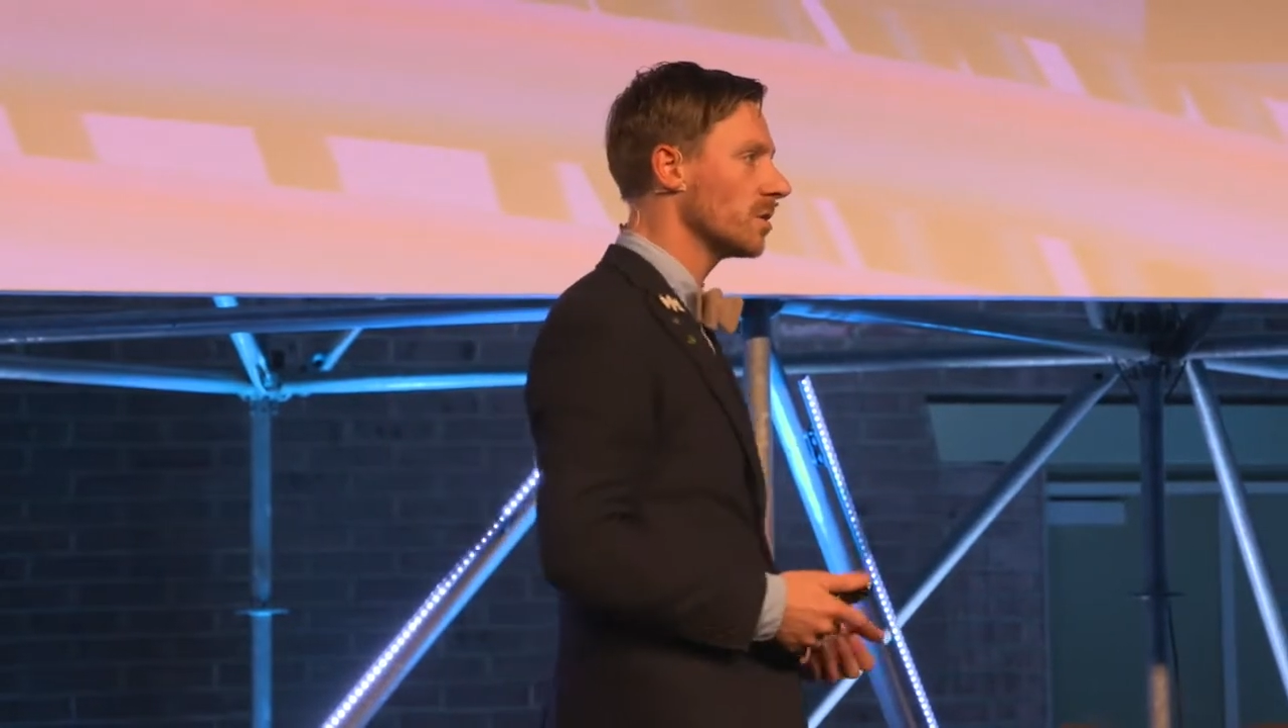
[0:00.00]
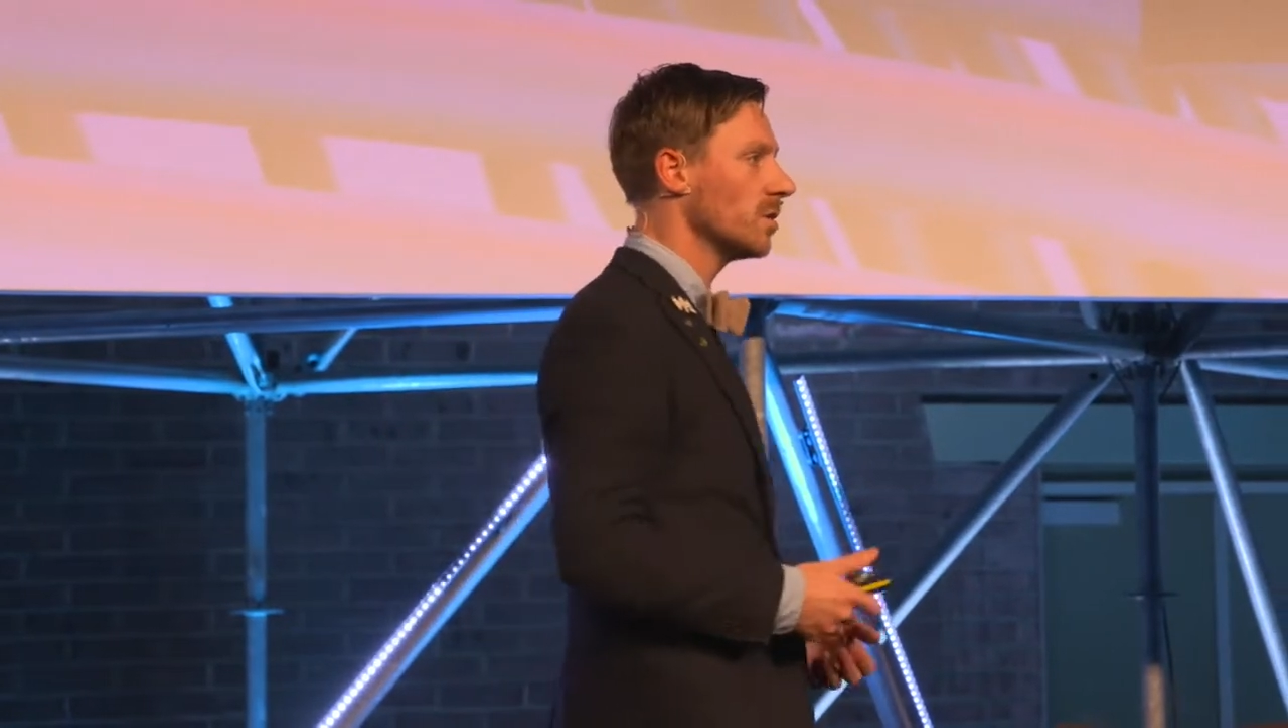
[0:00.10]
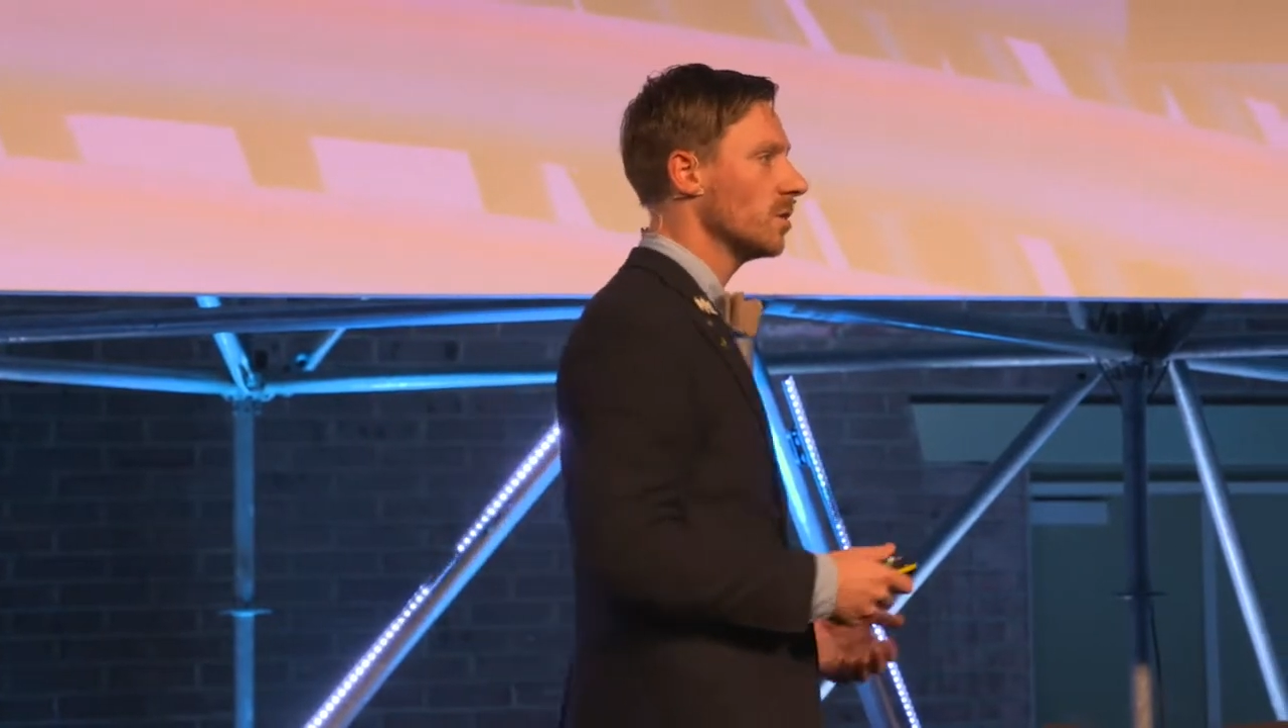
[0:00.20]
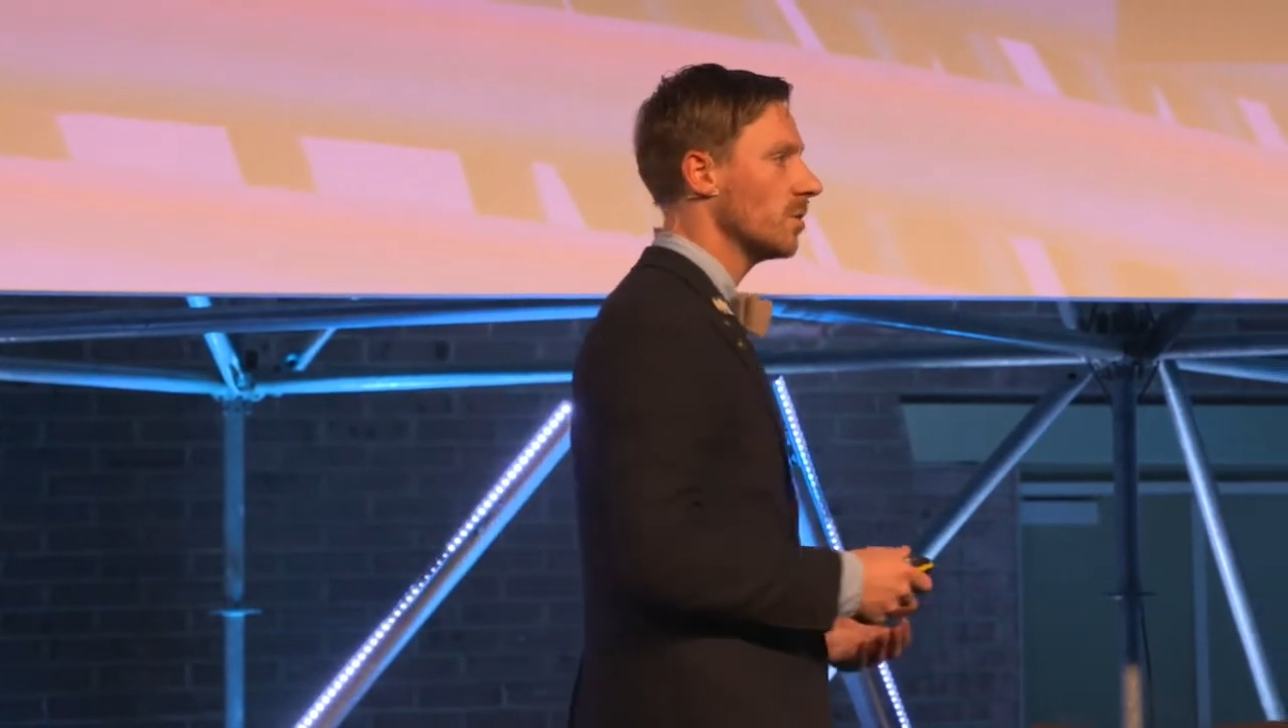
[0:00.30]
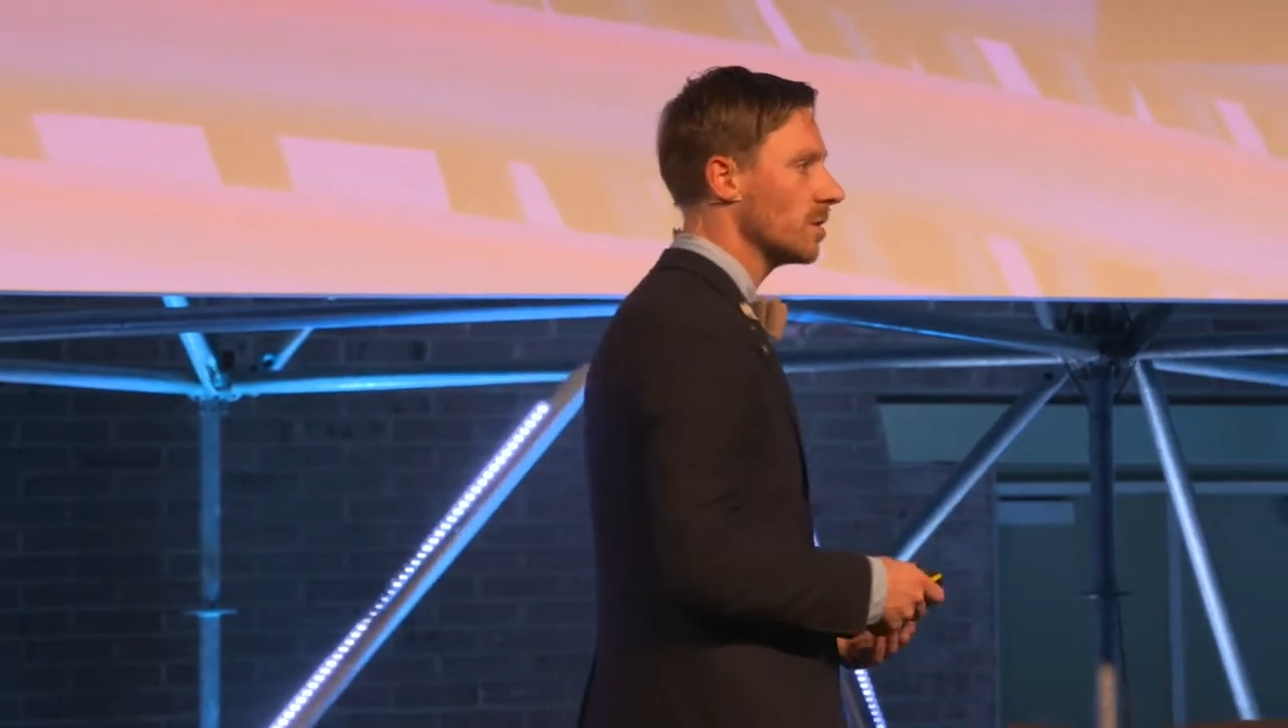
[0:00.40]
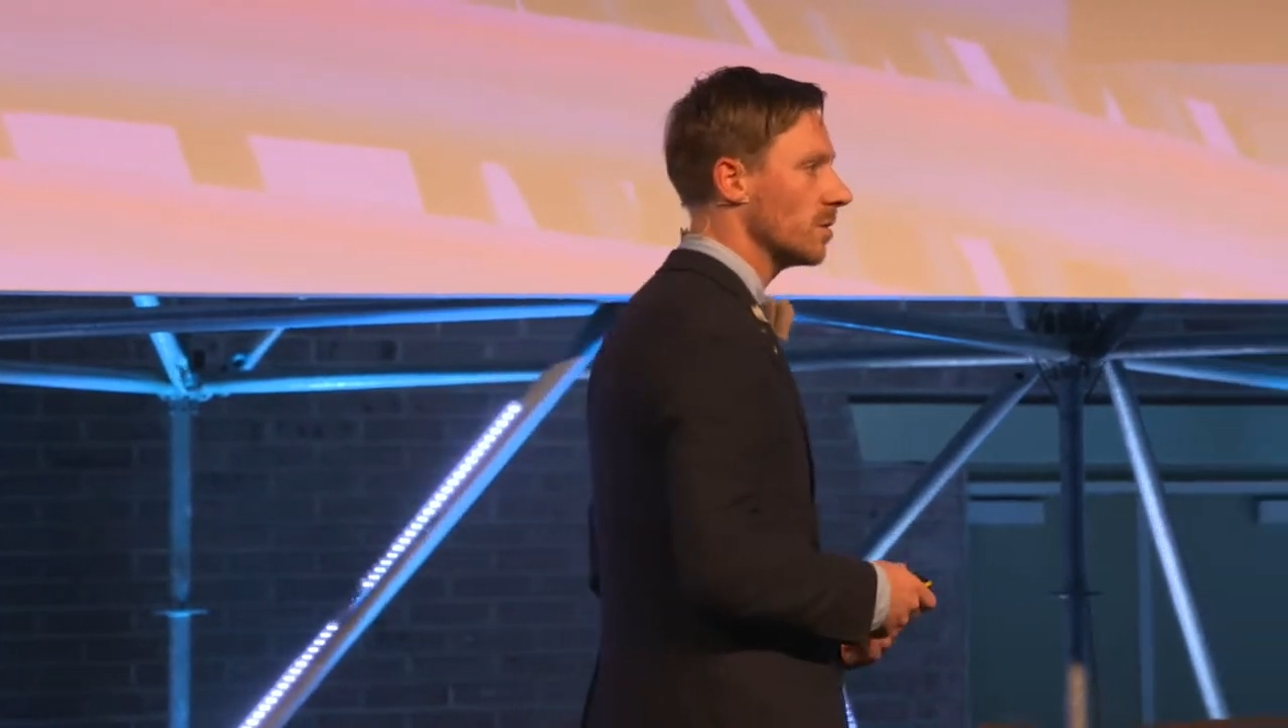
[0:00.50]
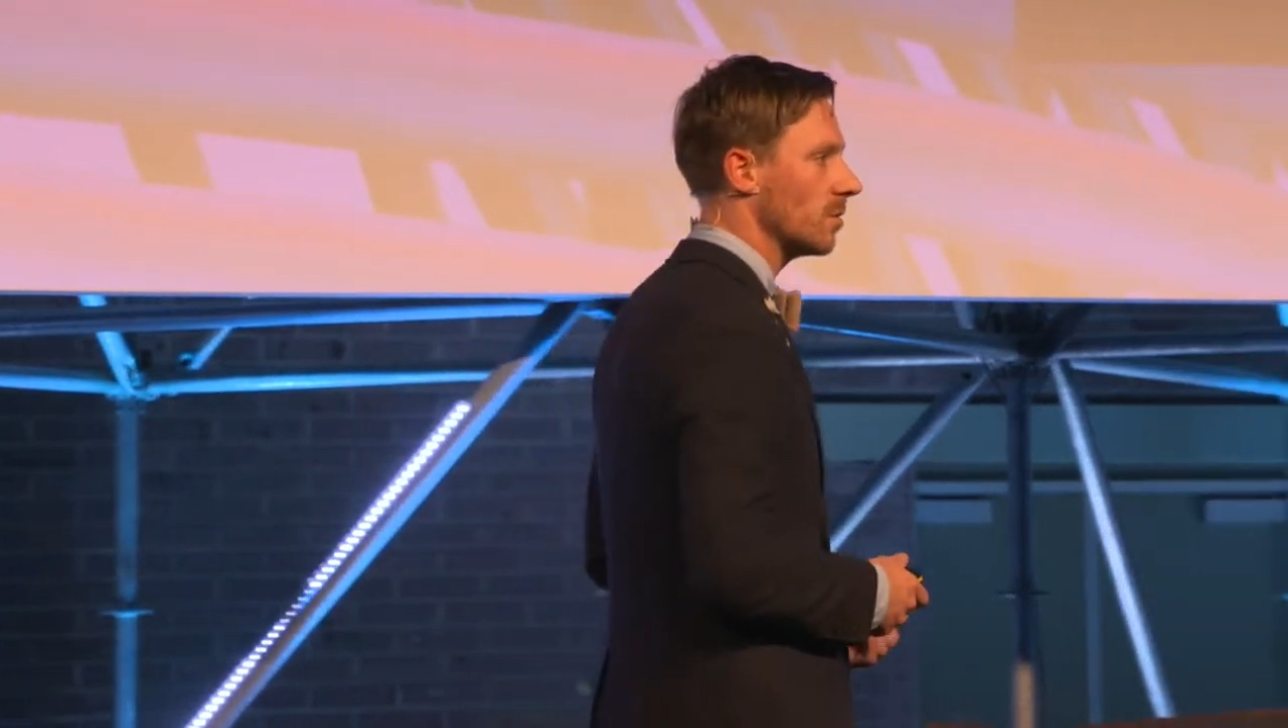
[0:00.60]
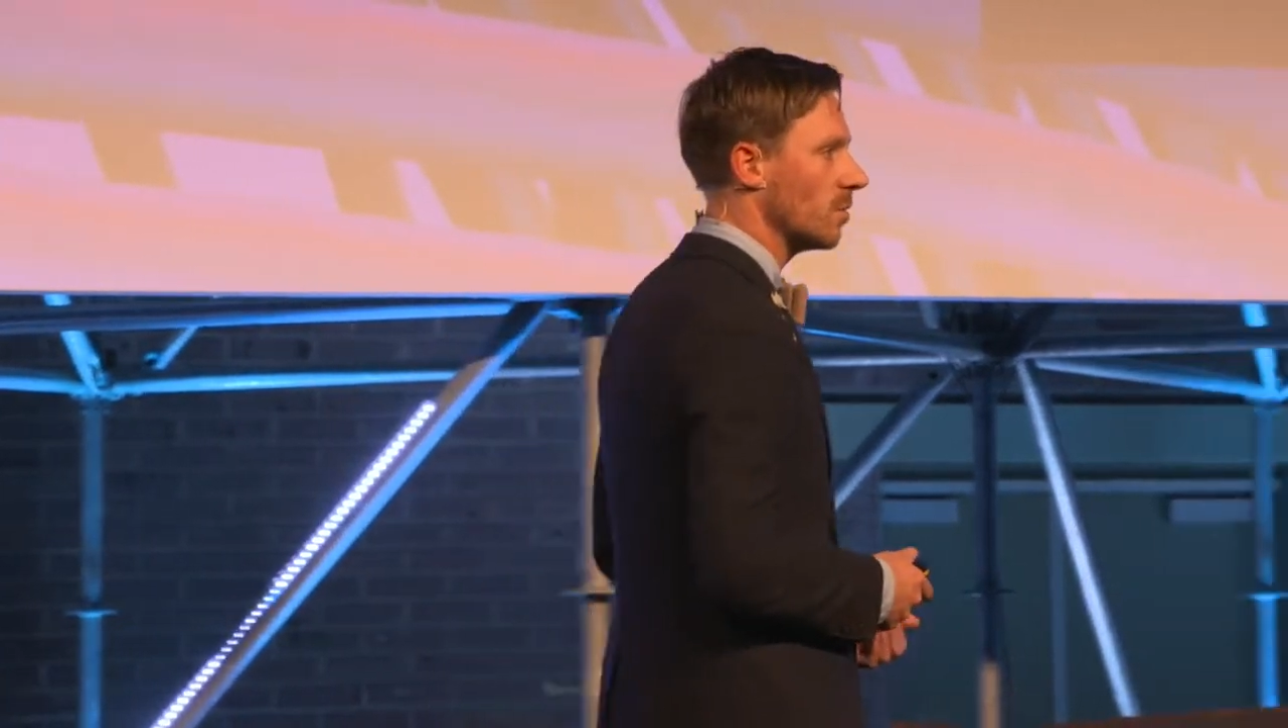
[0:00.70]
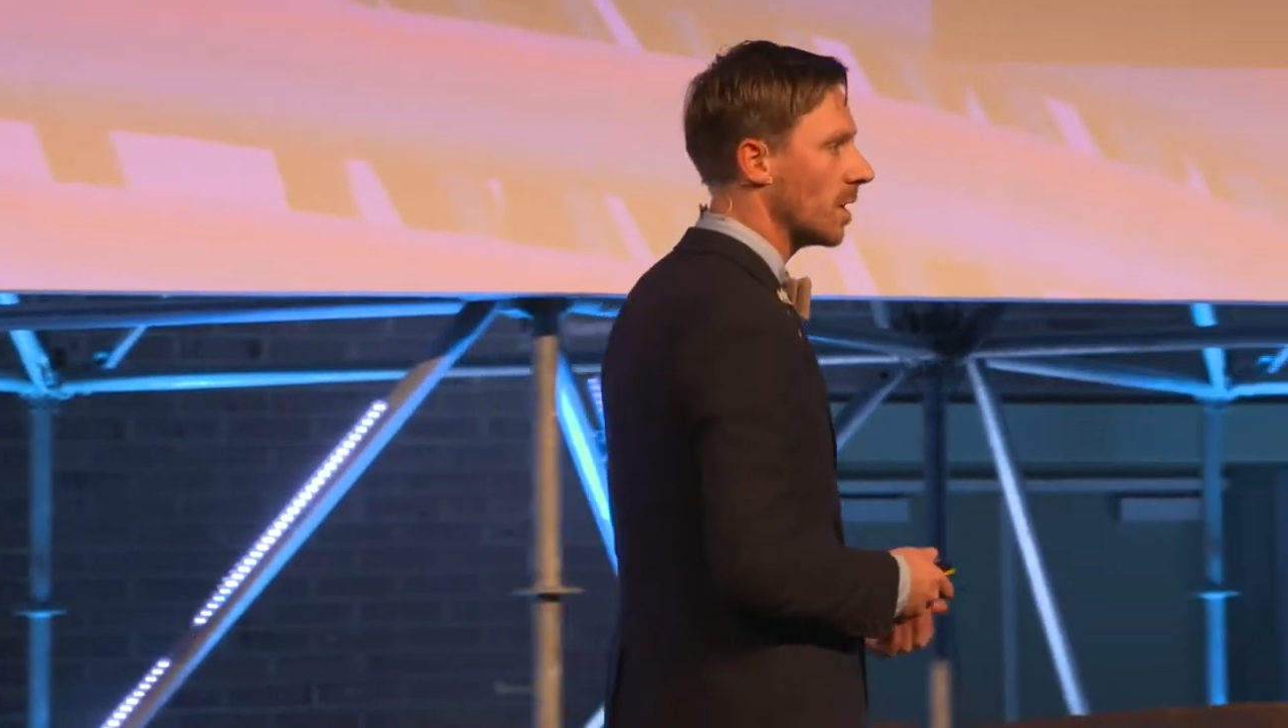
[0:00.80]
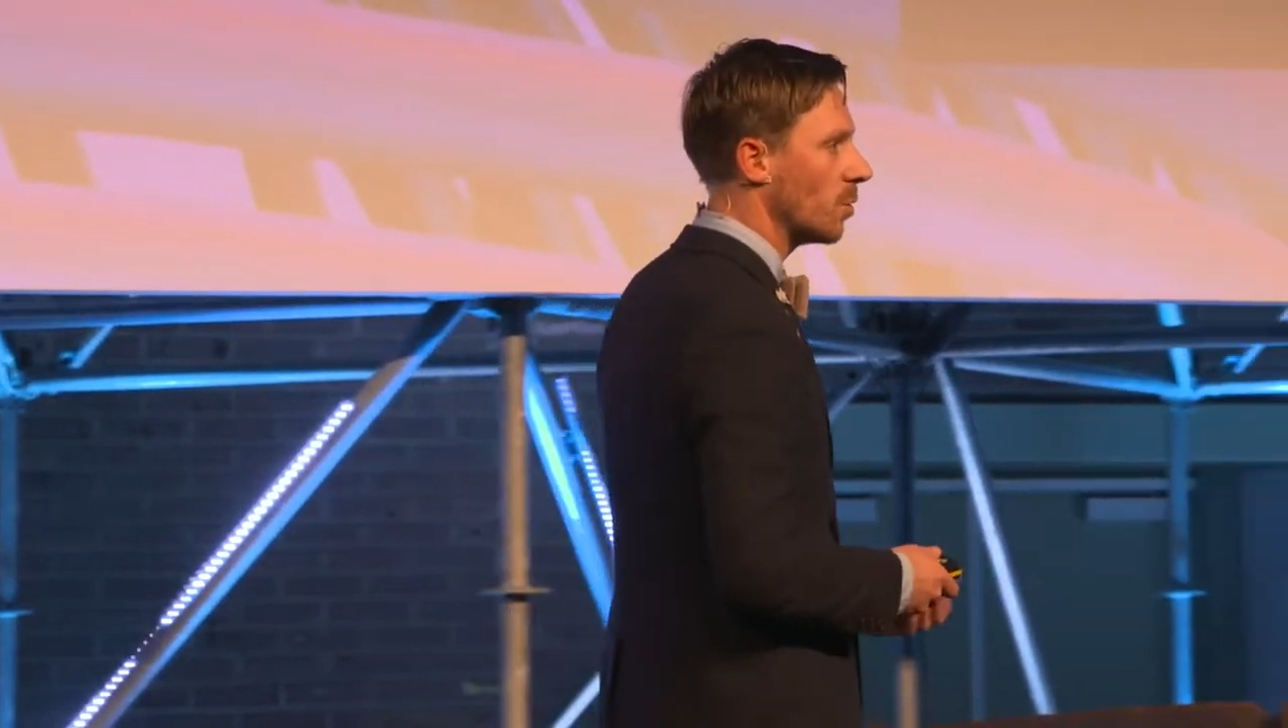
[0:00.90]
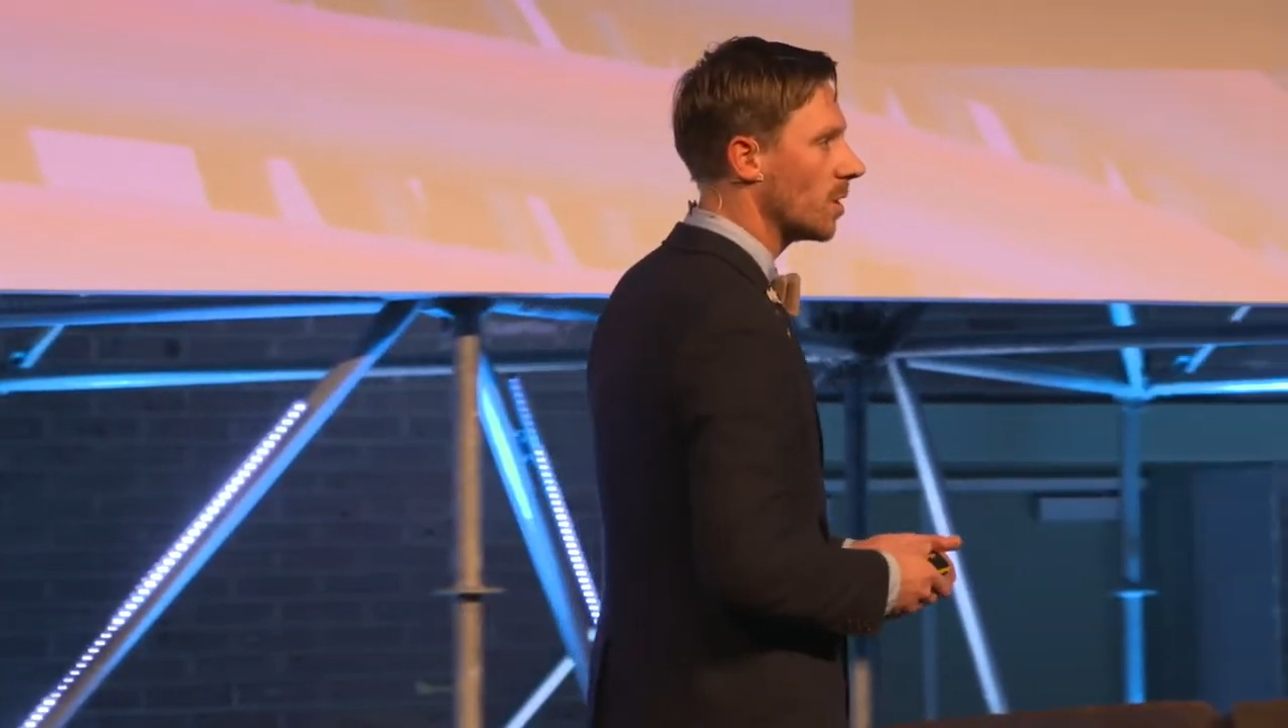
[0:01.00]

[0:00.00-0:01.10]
to